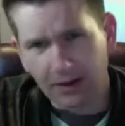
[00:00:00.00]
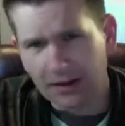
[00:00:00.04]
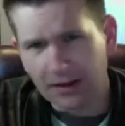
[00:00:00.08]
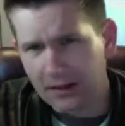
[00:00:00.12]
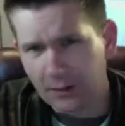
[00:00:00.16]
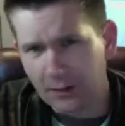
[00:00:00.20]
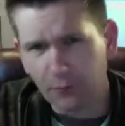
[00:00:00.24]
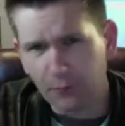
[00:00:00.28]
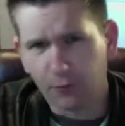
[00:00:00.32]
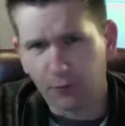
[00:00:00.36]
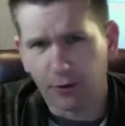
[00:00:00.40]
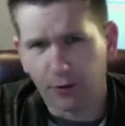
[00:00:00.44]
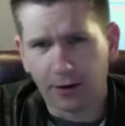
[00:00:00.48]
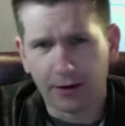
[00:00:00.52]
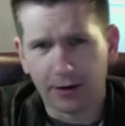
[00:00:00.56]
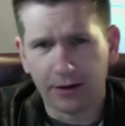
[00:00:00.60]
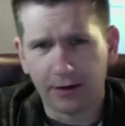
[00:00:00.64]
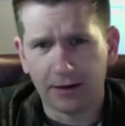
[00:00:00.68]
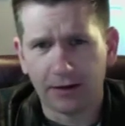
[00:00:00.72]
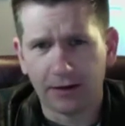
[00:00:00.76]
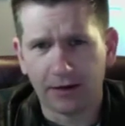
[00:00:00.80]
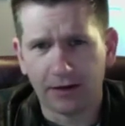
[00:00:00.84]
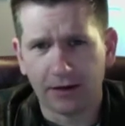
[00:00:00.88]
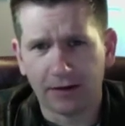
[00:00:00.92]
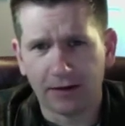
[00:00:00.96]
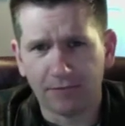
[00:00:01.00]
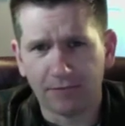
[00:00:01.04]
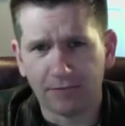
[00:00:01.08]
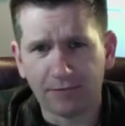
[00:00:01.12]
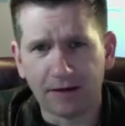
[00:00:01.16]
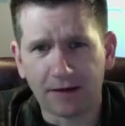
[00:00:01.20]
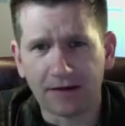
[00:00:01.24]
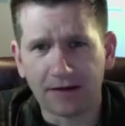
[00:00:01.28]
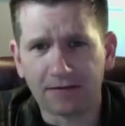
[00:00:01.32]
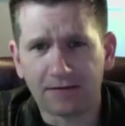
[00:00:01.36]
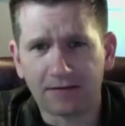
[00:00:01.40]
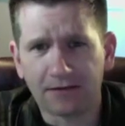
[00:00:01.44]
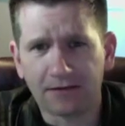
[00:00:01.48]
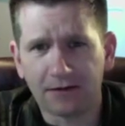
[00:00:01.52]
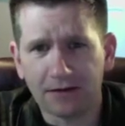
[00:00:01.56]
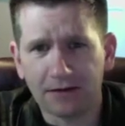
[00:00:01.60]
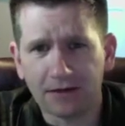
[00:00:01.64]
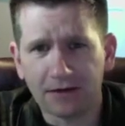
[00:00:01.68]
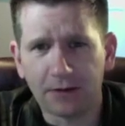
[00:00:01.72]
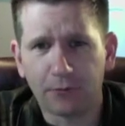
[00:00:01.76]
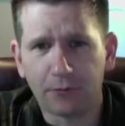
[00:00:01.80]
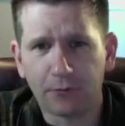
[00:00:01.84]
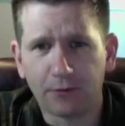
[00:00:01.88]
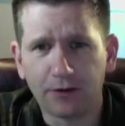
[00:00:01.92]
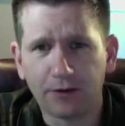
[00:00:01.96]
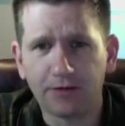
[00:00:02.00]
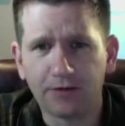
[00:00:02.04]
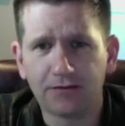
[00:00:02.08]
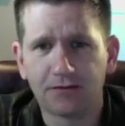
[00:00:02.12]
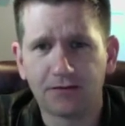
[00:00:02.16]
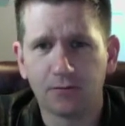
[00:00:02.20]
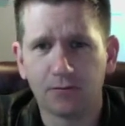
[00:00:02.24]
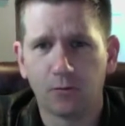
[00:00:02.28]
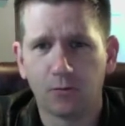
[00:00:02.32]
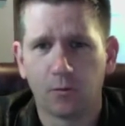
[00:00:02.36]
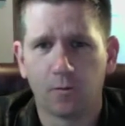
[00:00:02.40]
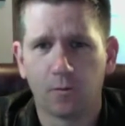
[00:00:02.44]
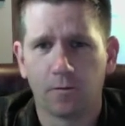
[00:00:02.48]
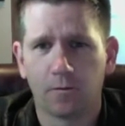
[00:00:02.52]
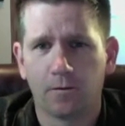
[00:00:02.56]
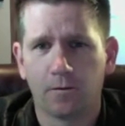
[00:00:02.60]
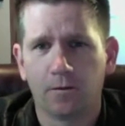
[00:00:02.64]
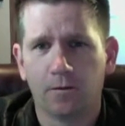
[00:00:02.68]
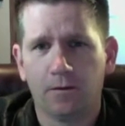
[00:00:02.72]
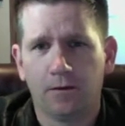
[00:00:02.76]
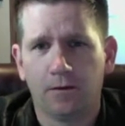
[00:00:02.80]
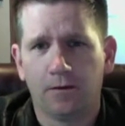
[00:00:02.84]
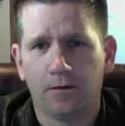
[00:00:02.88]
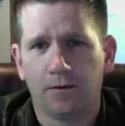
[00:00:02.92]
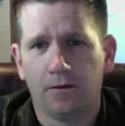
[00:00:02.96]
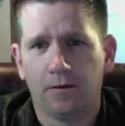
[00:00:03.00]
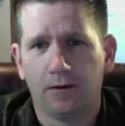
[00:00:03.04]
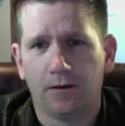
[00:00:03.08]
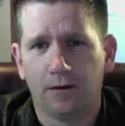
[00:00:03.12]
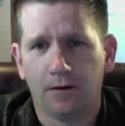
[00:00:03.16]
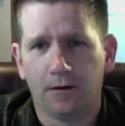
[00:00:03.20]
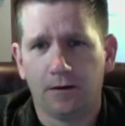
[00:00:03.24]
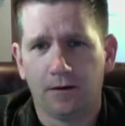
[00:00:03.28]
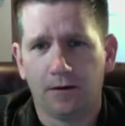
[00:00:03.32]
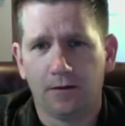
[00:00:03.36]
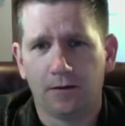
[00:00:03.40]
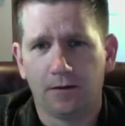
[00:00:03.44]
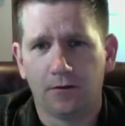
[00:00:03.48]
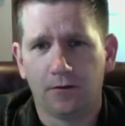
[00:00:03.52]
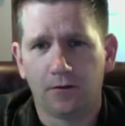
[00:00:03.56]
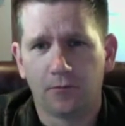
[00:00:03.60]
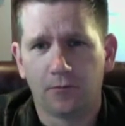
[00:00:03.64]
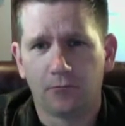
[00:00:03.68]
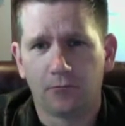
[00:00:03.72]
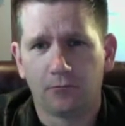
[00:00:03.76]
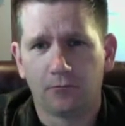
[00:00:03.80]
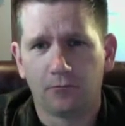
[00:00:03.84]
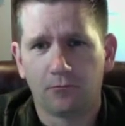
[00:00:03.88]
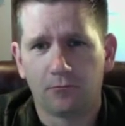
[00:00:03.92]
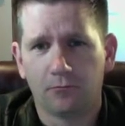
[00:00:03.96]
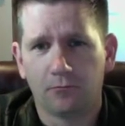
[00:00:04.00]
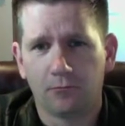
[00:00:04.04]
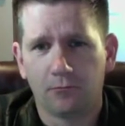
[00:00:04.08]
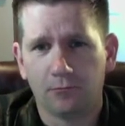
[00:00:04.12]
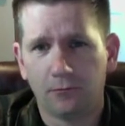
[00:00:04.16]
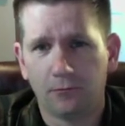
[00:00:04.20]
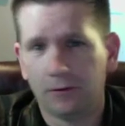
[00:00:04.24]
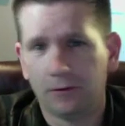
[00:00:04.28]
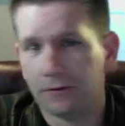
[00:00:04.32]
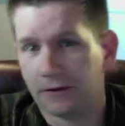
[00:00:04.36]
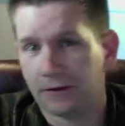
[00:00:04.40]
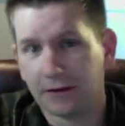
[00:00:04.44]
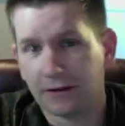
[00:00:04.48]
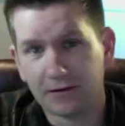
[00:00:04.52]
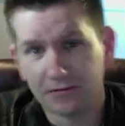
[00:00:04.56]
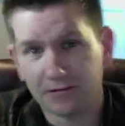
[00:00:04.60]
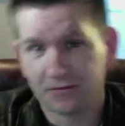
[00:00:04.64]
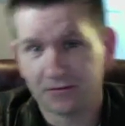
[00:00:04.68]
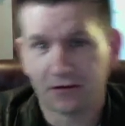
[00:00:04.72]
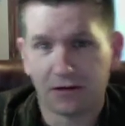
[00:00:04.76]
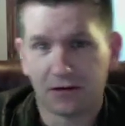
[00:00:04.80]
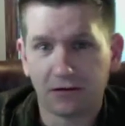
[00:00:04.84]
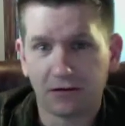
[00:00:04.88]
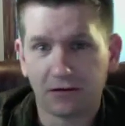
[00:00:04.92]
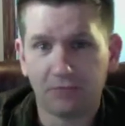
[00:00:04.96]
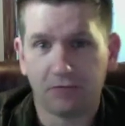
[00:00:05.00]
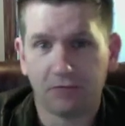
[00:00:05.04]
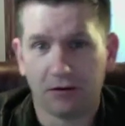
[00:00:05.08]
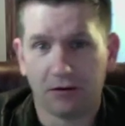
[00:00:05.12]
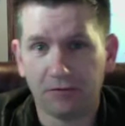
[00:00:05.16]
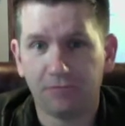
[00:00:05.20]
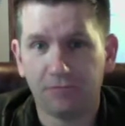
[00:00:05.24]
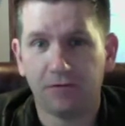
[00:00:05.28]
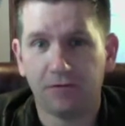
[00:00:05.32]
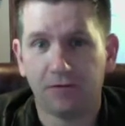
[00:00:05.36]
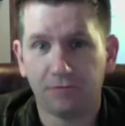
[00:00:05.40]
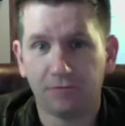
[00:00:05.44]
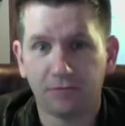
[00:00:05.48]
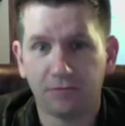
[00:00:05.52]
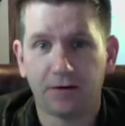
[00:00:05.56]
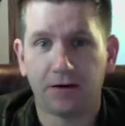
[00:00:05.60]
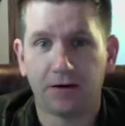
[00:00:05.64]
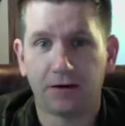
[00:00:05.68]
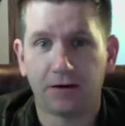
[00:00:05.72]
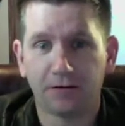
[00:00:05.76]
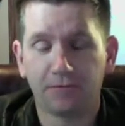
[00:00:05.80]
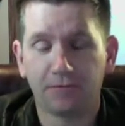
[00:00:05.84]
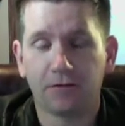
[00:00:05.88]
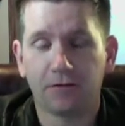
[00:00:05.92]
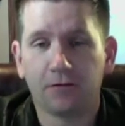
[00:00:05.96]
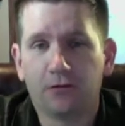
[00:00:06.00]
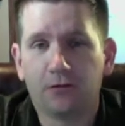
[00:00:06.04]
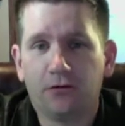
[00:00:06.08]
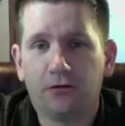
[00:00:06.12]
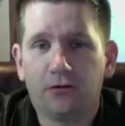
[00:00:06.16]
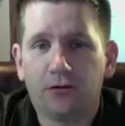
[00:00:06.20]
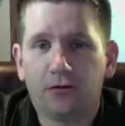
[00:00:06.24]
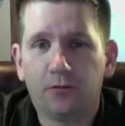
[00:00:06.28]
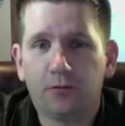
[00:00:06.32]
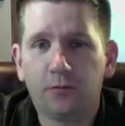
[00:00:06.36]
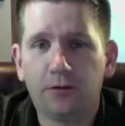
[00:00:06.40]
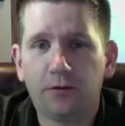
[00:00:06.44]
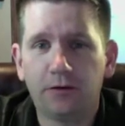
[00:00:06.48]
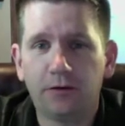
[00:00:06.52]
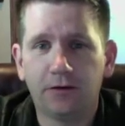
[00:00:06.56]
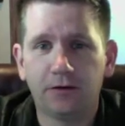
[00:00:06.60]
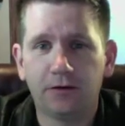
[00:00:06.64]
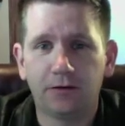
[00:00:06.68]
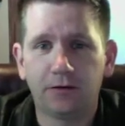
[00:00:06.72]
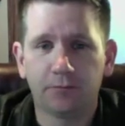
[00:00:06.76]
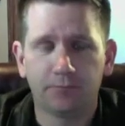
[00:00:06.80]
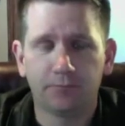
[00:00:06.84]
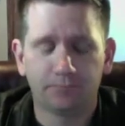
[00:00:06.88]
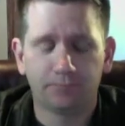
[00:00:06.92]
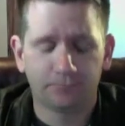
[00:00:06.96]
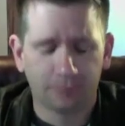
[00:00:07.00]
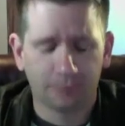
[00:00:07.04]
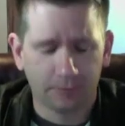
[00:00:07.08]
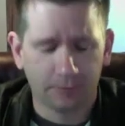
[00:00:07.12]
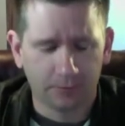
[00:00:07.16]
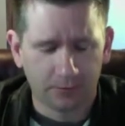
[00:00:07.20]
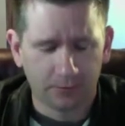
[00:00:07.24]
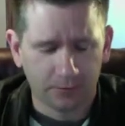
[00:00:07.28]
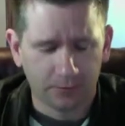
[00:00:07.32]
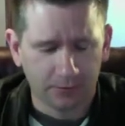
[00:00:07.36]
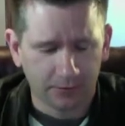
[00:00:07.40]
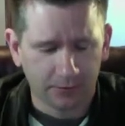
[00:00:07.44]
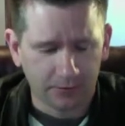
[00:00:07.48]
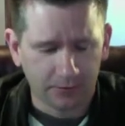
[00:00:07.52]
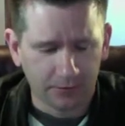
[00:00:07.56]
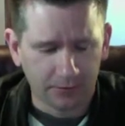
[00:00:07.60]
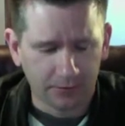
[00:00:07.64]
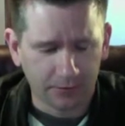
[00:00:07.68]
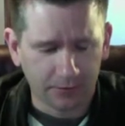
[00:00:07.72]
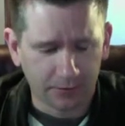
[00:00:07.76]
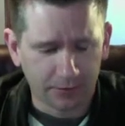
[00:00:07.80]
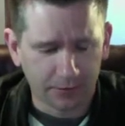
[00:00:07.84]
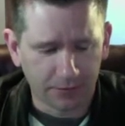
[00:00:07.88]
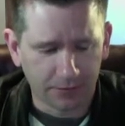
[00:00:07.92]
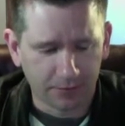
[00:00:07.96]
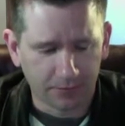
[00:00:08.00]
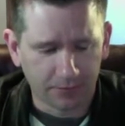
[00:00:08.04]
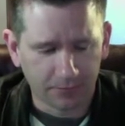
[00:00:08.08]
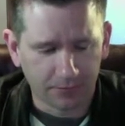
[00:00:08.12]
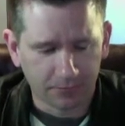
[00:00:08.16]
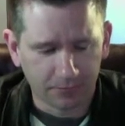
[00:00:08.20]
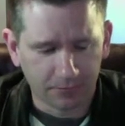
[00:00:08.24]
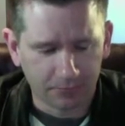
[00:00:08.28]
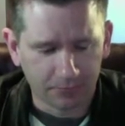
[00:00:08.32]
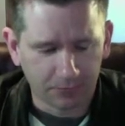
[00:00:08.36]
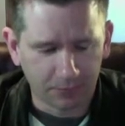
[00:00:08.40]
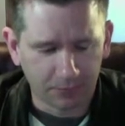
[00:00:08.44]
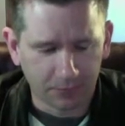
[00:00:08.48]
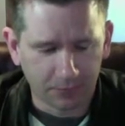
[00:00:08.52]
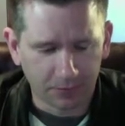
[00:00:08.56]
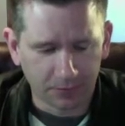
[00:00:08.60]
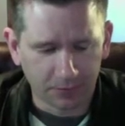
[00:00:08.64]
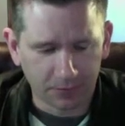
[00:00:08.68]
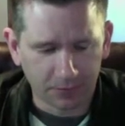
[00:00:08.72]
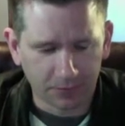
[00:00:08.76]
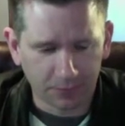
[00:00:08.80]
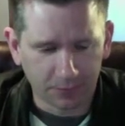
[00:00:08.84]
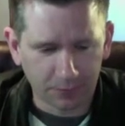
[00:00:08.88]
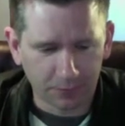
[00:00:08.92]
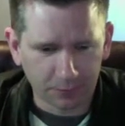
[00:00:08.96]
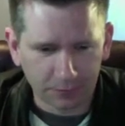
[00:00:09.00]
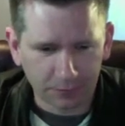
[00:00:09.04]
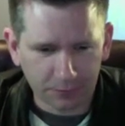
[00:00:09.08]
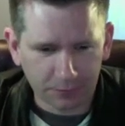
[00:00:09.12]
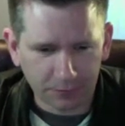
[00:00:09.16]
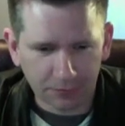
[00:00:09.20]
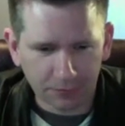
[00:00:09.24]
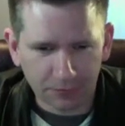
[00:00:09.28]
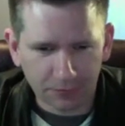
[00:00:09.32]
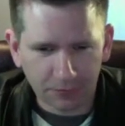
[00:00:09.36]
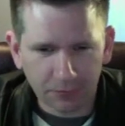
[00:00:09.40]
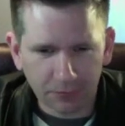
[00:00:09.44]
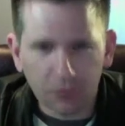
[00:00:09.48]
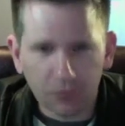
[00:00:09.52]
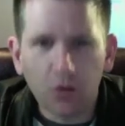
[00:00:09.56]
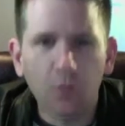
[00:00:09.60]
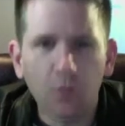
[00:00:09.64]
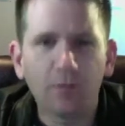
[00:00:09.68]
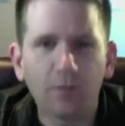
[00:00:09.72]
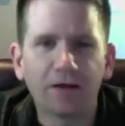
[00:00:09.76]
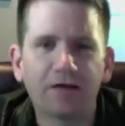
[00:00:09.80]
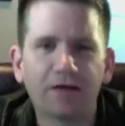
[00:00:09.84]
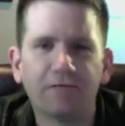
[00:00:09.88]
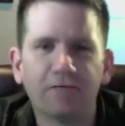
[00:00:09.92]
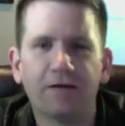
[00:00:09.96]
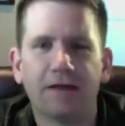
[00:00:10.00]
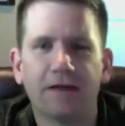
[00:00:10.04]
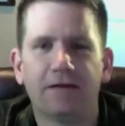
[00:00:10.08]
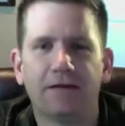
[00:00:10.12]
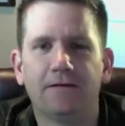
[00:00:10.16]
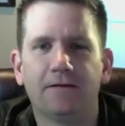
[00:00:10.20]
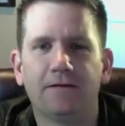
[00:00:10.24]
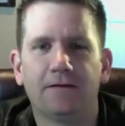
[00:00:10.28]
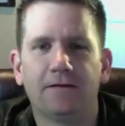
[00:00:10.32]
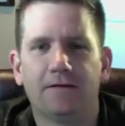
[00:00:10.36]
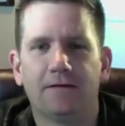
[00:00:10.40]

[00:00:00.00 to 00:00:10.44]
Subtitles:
kept praying, and I fasted, and I prayed some more, and like I said, I felt fine, I felt good, but no big event.